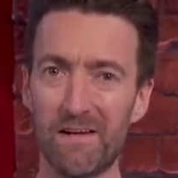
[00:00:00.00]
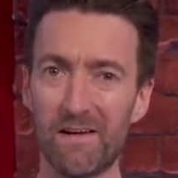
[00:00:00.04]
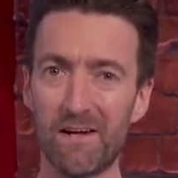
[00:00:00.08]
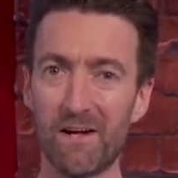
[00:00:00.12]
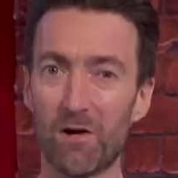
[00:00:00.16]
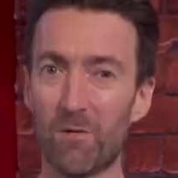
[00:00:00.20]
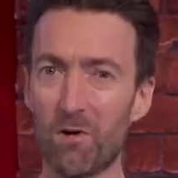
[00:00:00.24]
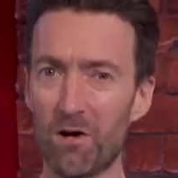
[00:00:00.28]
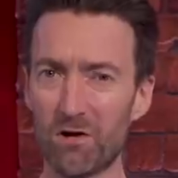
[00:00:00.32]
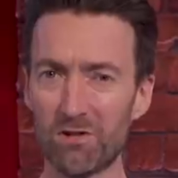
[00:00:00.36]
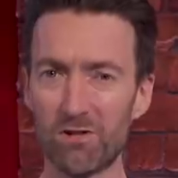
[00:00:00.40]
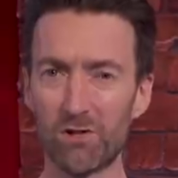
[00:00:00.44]
Now,
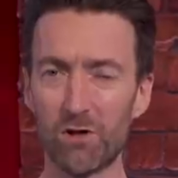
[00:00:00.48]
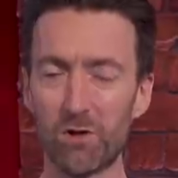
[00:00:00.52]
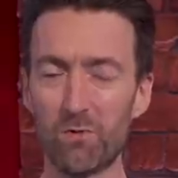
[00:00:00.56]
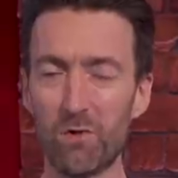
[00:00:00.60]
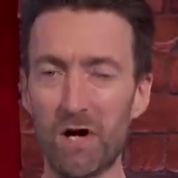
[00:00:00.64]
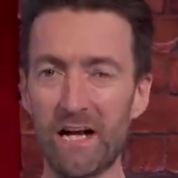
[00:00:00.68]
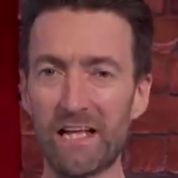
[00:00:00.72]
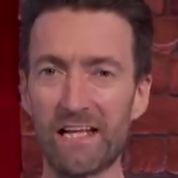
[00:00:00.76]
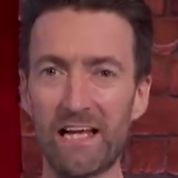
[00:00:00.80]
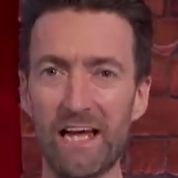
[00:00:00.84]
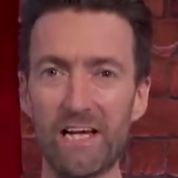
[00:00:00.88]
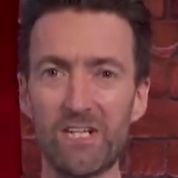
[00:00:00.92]
the World Tour
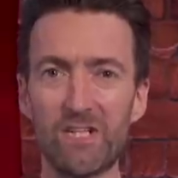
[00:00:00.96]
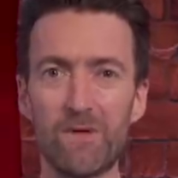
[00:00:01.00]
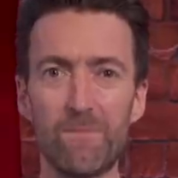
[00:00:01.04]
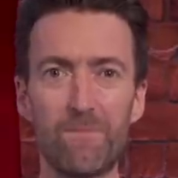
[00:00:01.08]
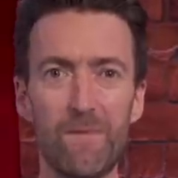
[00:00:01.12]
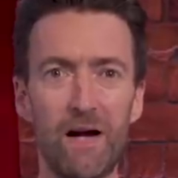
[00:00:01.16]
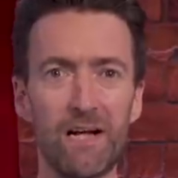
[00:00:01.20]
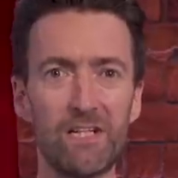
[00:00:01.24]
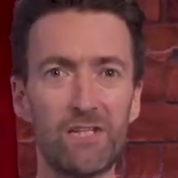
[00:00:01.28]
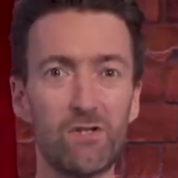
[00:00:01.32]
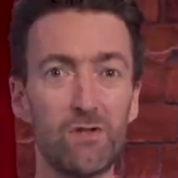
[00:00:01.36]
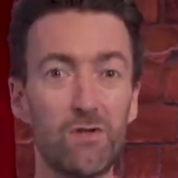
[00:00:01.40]
relegation
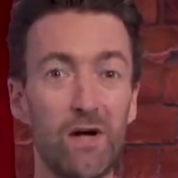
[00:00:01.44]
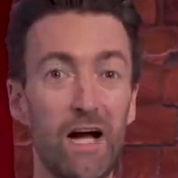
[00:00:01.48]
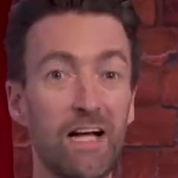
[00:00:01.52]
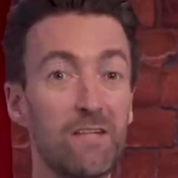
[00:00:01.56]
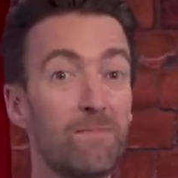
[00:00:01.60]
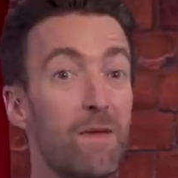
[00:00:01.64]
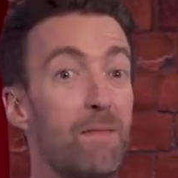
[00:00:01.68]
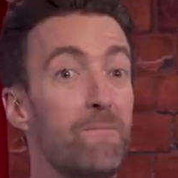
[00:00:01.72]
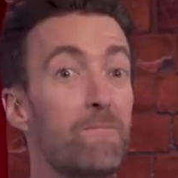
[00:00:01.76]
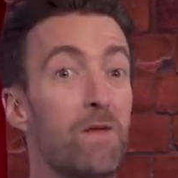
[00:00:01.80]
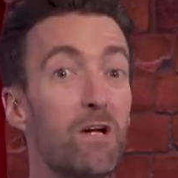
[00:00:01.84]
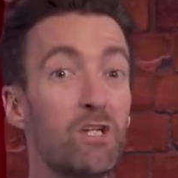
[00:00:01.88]
battle
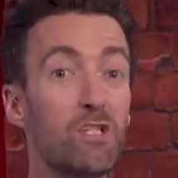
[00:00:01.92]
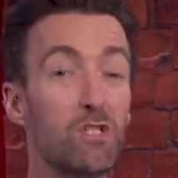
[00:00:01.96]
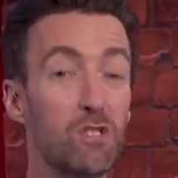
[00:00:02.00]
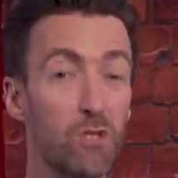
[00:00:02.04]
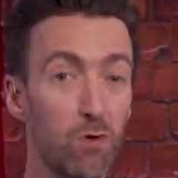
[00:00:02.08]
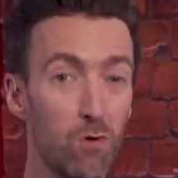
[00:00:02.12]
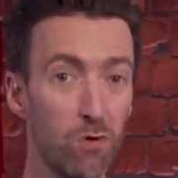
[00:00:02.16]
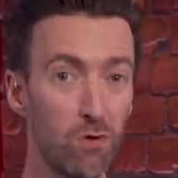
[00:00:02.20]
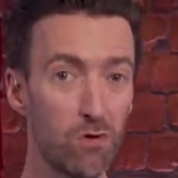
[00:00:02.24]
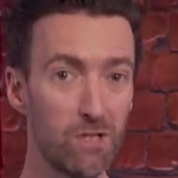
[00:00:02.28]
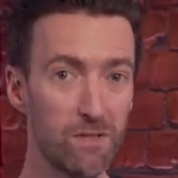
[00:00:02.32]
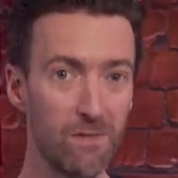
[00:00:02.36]
has been much
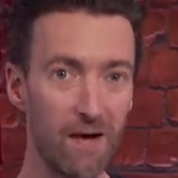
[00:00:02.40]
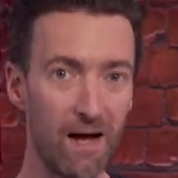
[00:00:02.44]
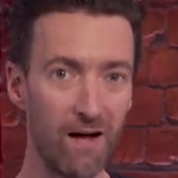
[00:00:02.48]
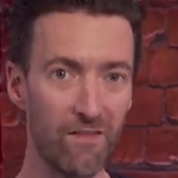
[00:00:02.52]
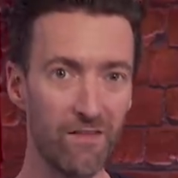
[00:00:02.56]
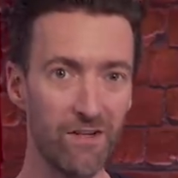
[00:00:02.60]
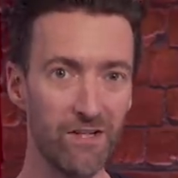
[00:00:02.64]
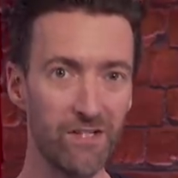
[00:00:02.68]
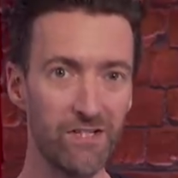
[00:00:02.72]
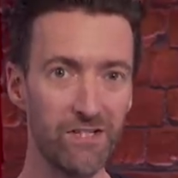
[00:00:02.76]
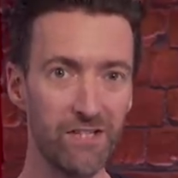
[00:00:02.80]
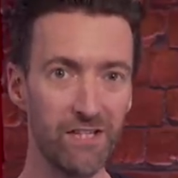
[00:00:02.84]
talked
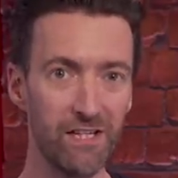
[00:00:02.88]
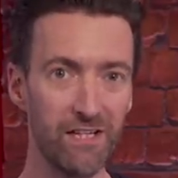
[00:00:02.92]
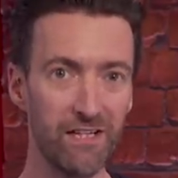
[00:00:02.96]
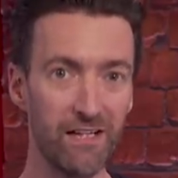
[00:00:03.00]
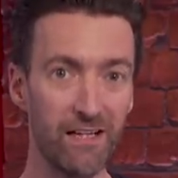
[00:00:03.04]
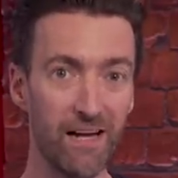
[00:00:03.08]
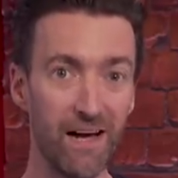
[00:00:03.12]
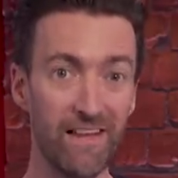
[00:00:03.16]
about this year,